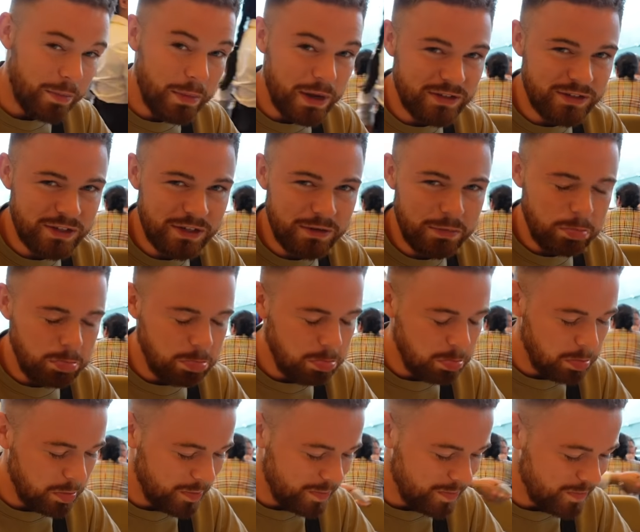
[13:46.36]
miss it.
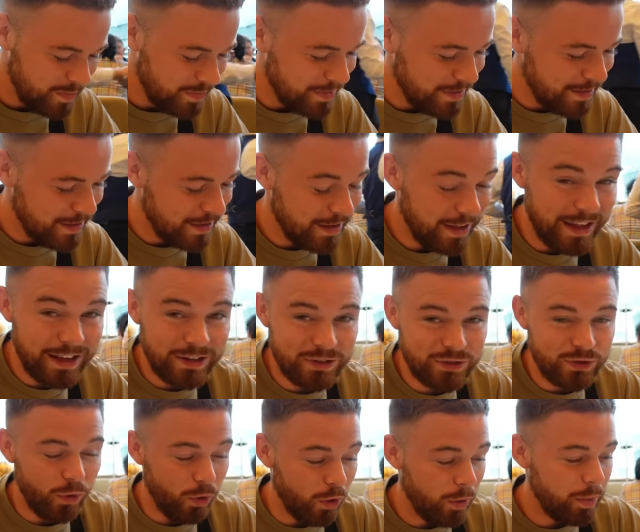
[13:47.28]
King
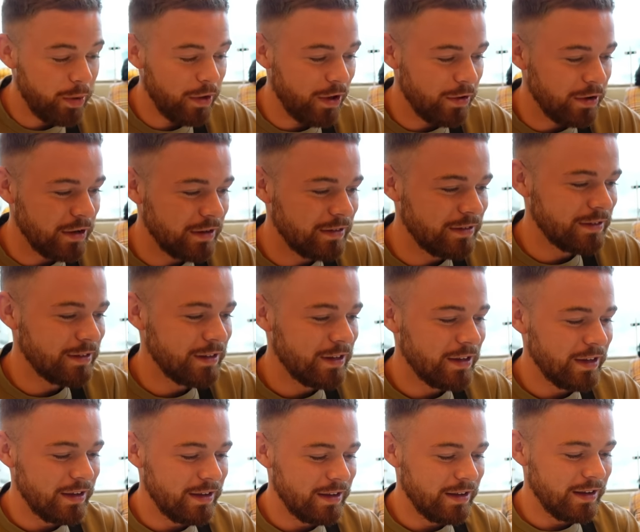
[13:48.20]
Scorpio. How's that though?
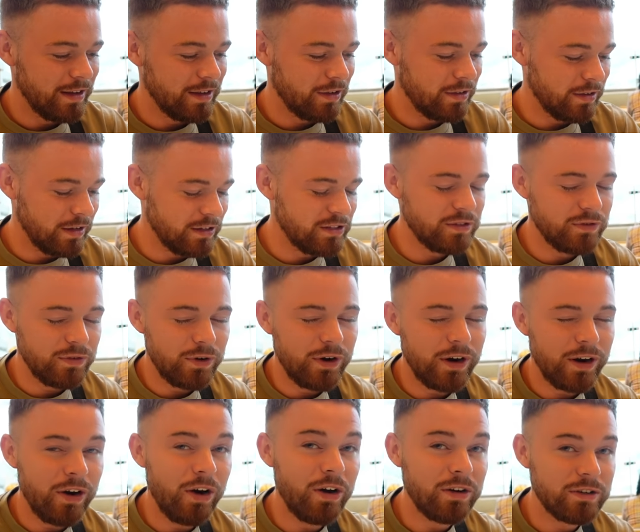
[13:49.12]
Is it nice? This is
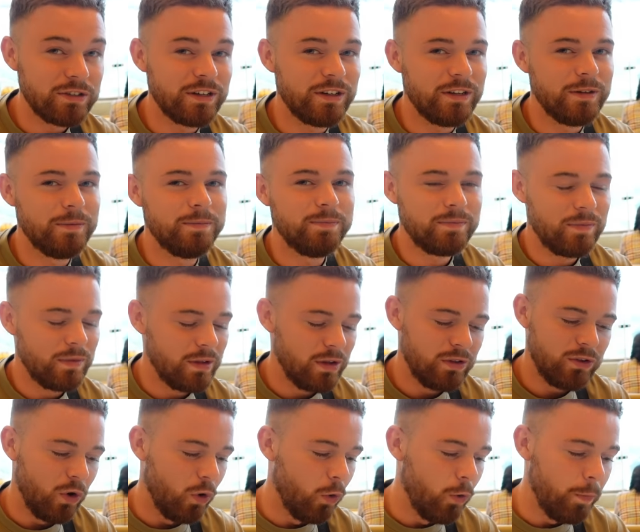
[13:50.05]
really nice,
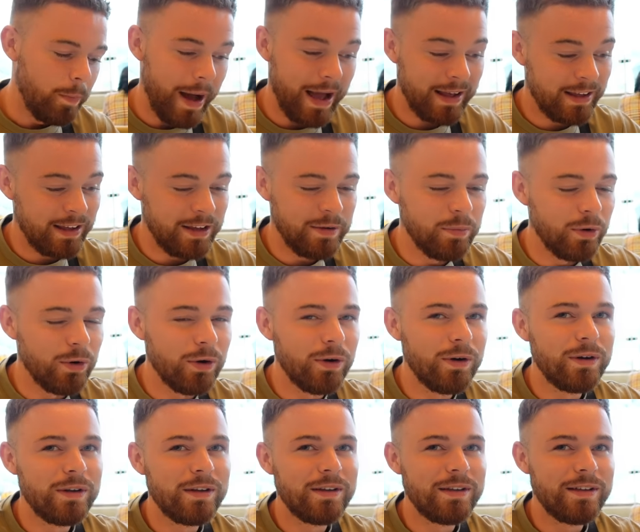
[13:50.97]
yeah. All banging, but...
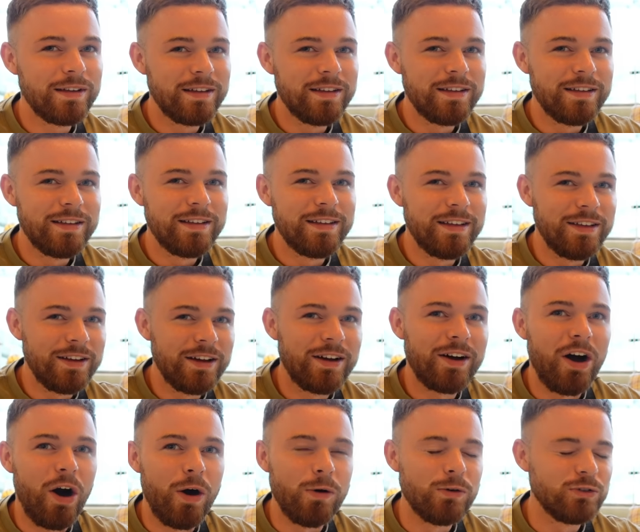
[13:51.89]
It's just not
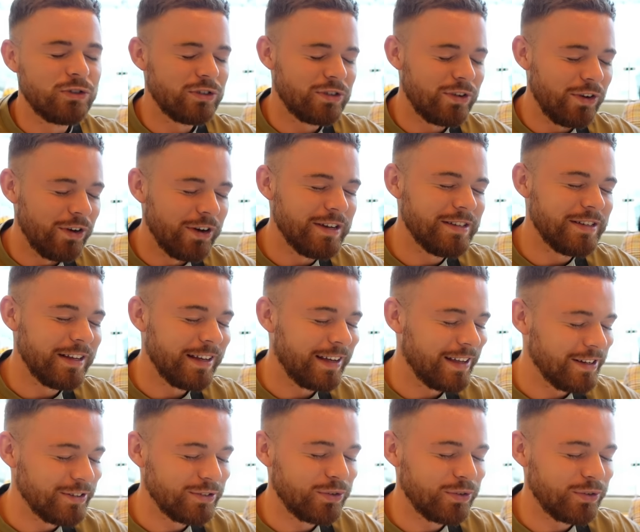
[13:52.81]
King Scorpio. I was just like, is it King